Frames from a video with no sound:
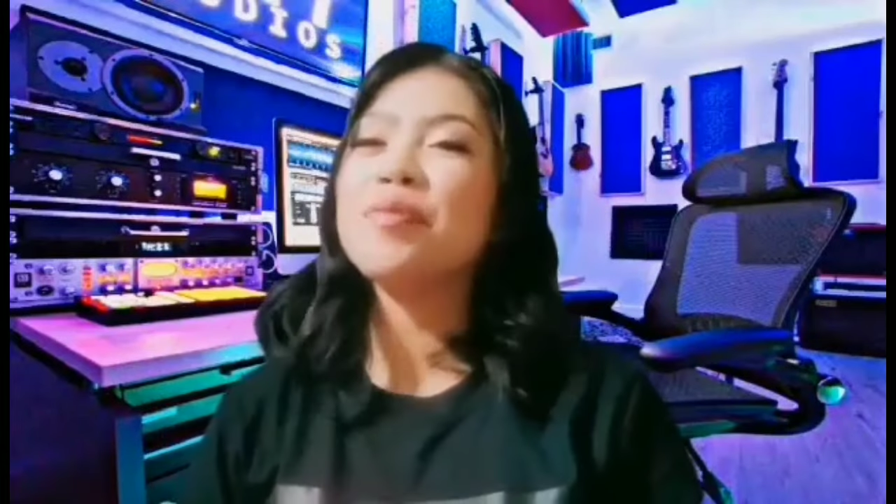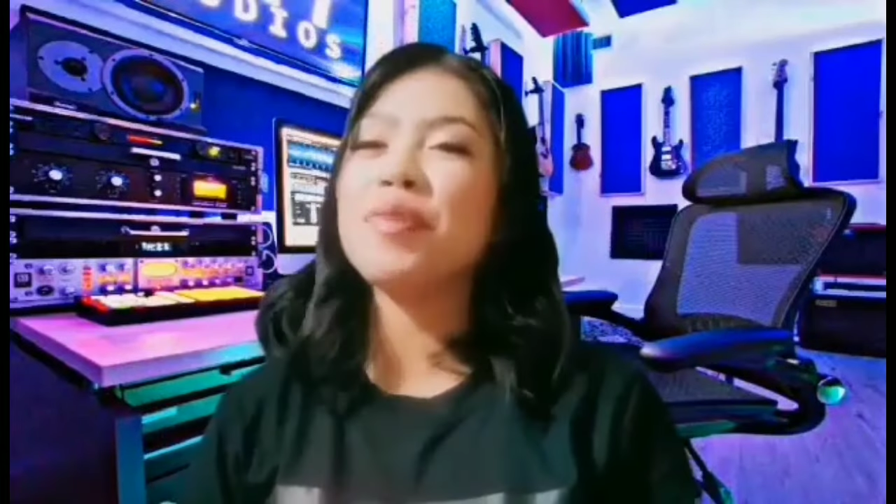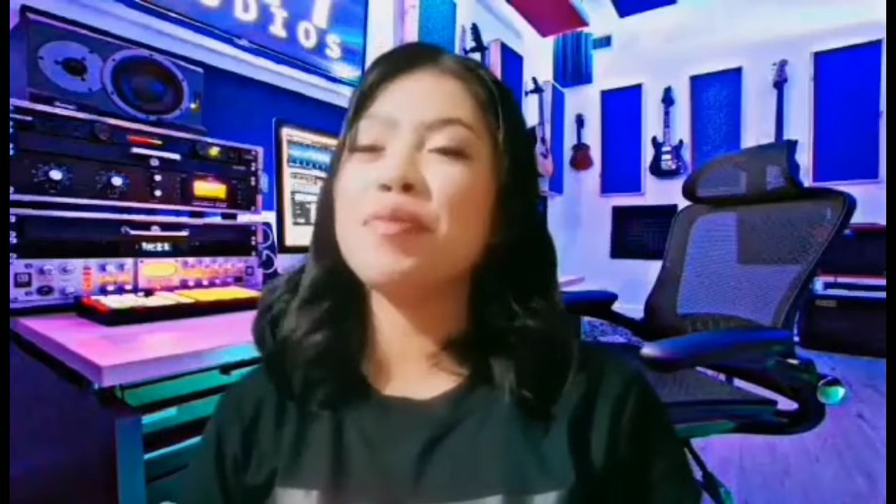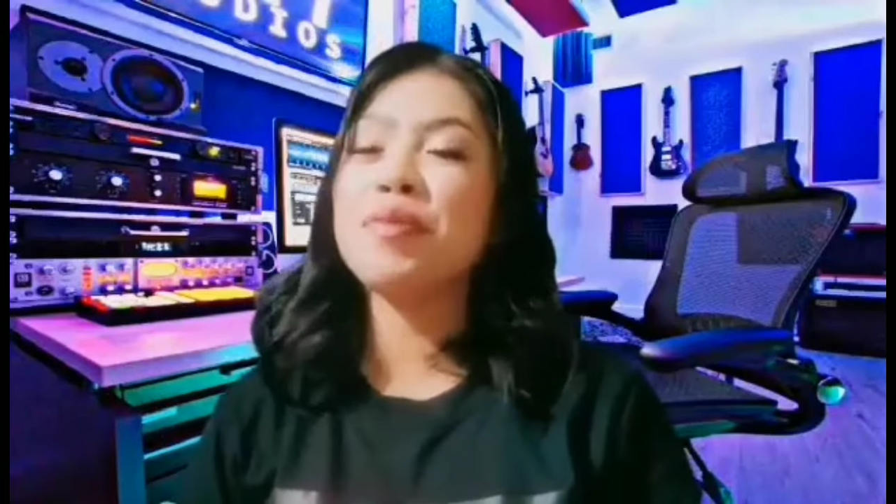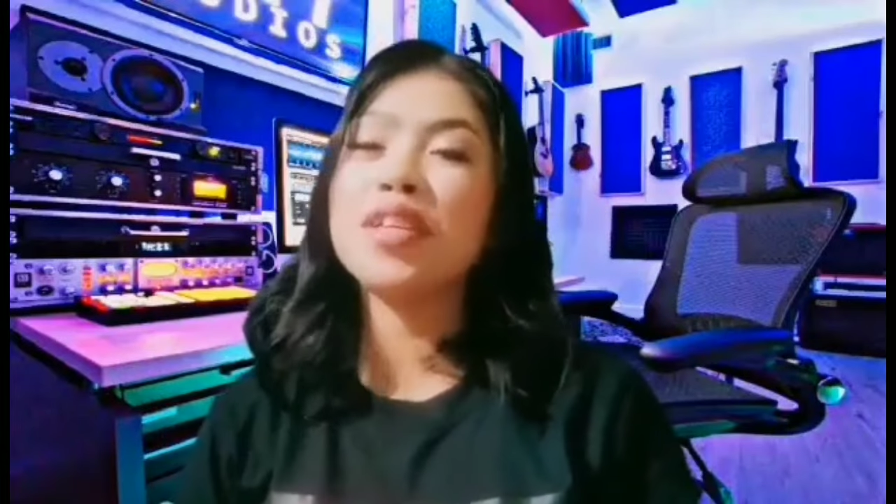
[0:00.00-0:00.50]

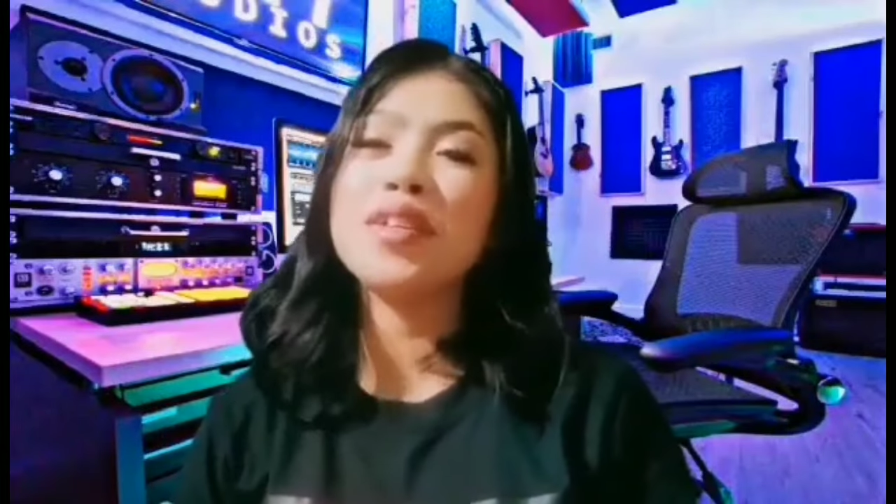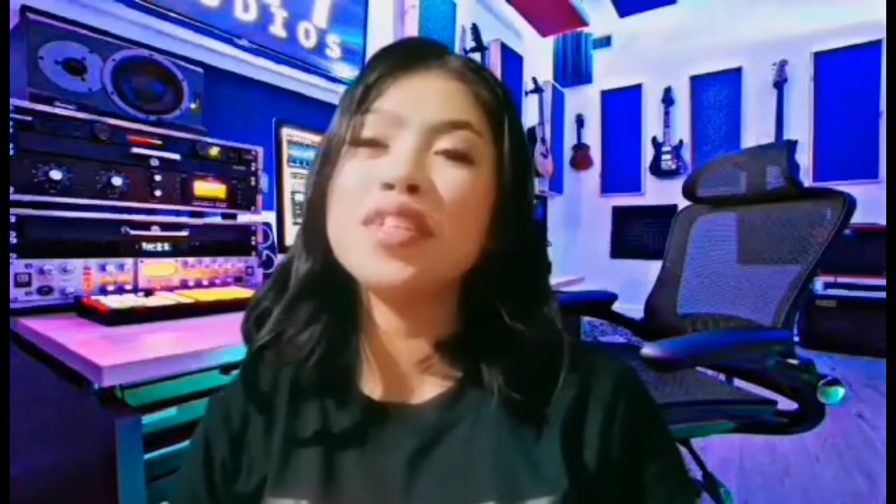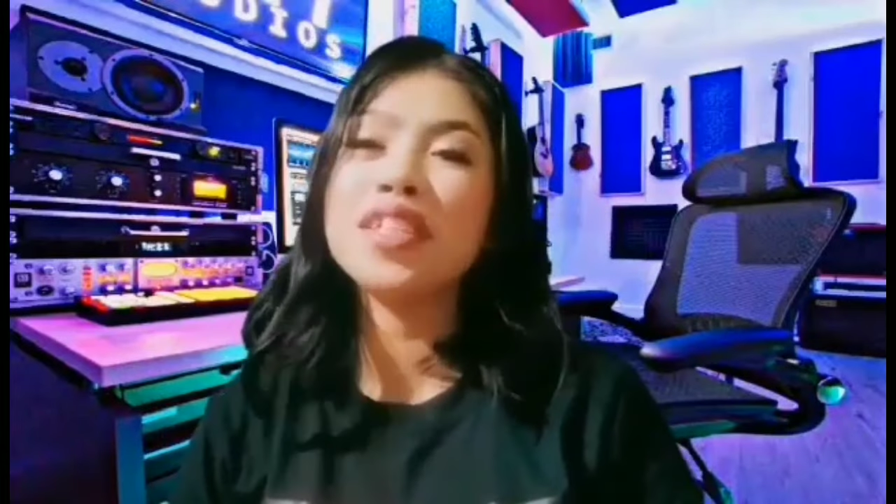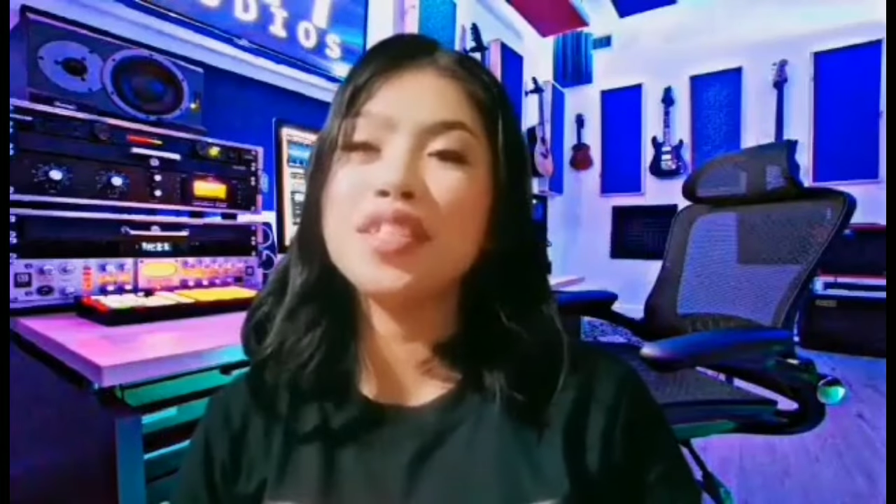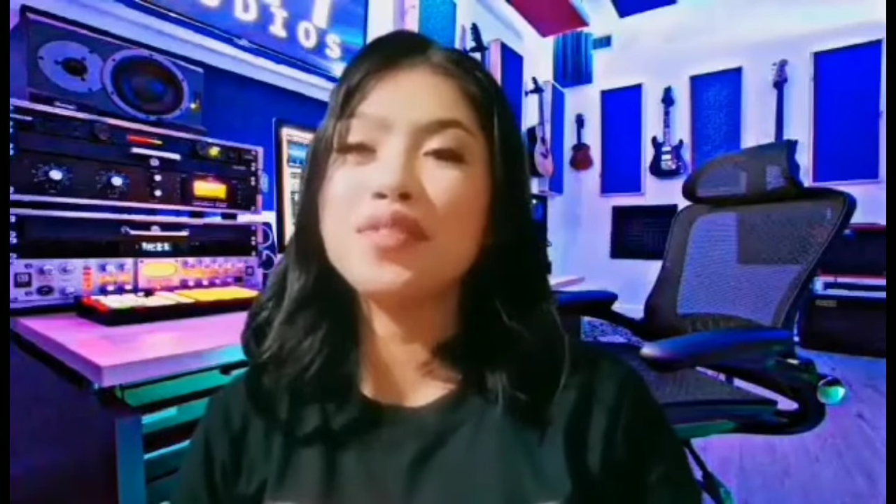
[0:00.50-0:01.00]
Mayora
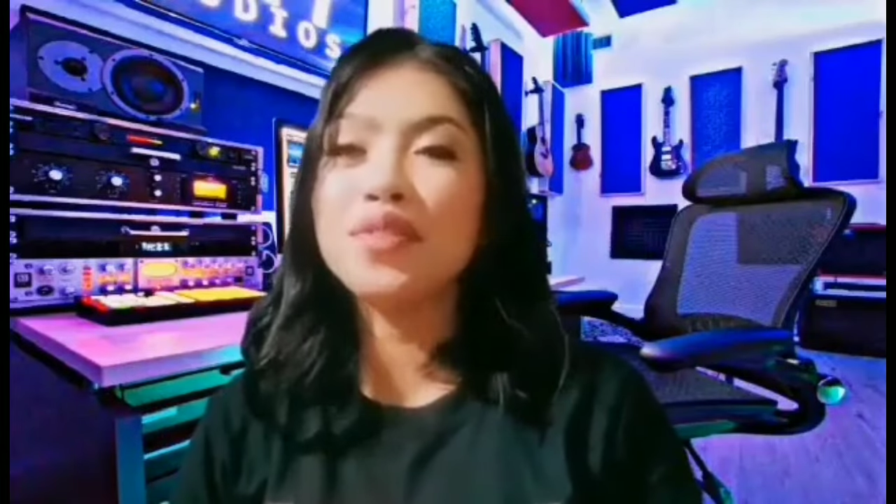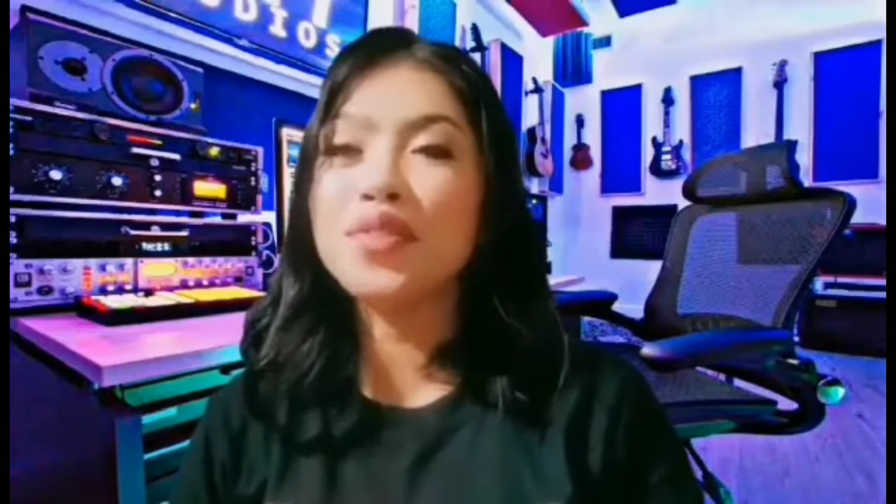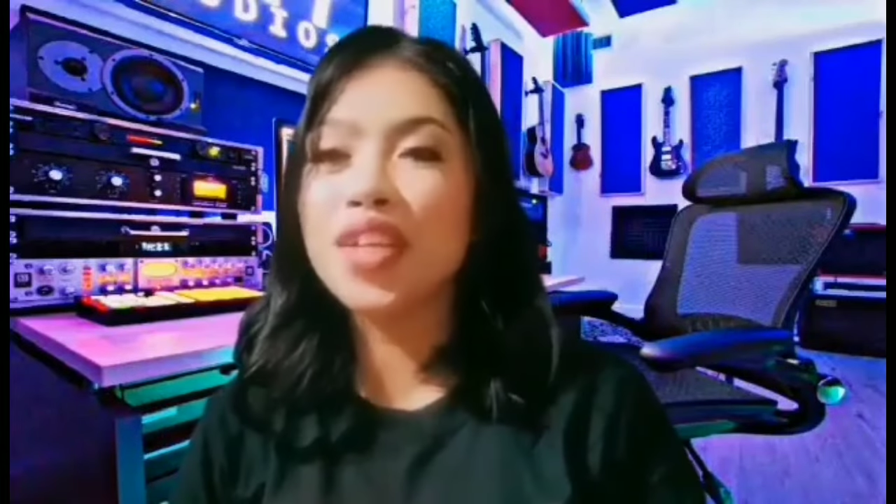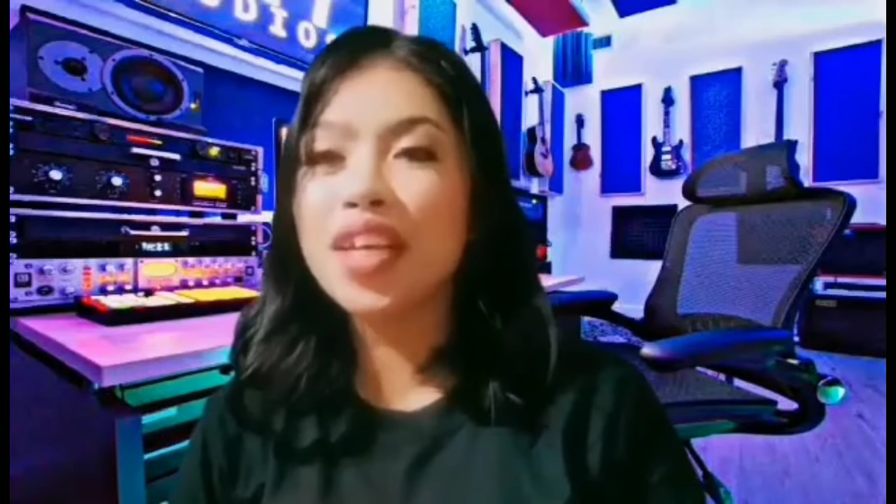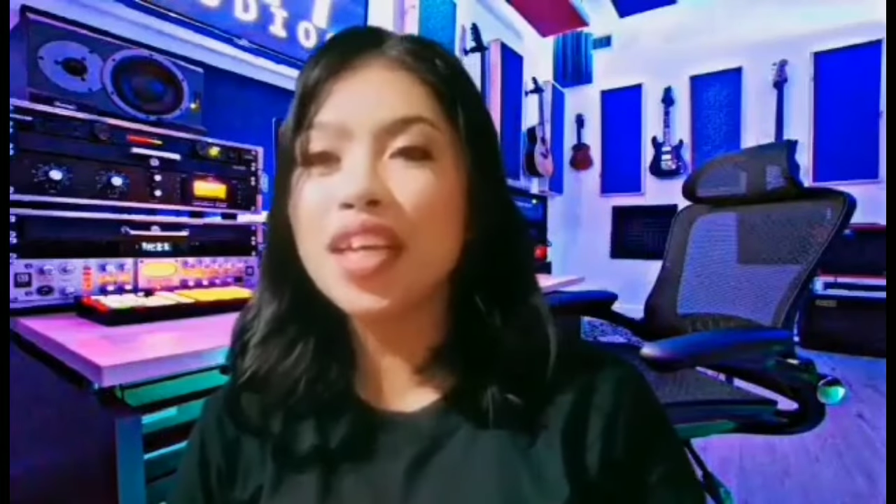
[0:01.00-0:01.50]
TV Vlog.